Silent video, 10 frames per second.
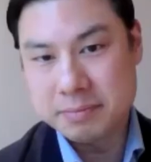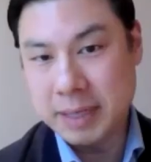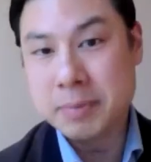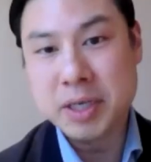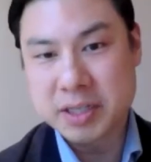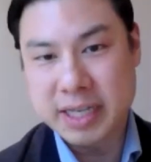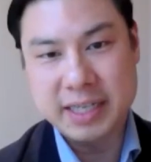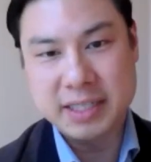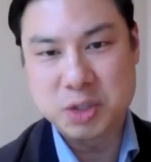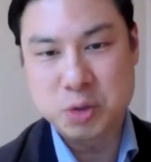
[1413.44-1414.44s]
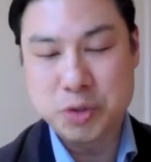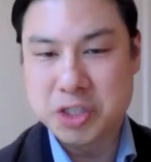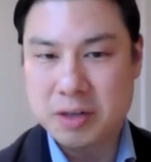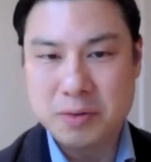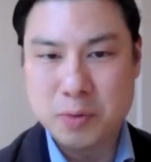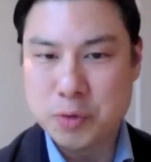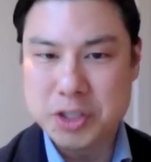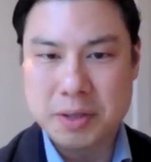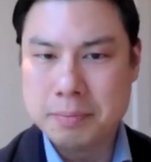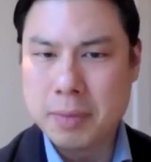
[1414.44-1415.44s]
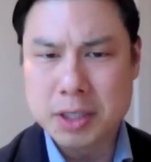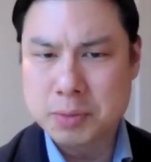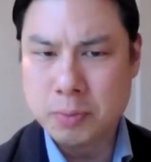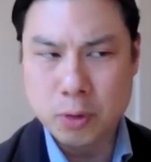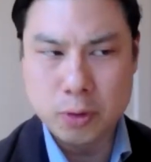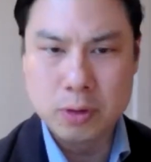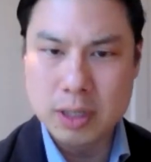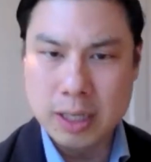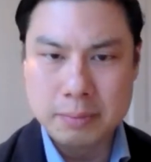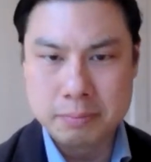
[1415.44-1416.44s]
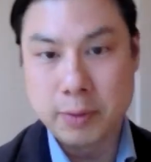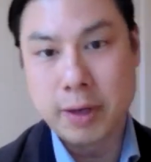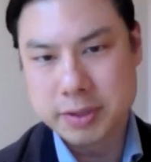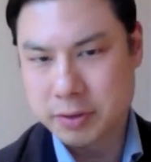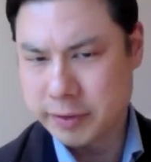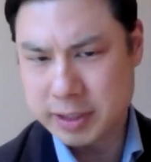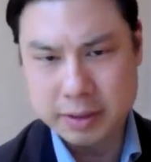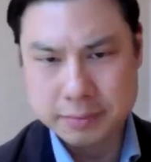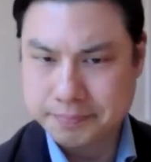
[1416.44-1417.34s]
murder cases, which are much more morose, obviously.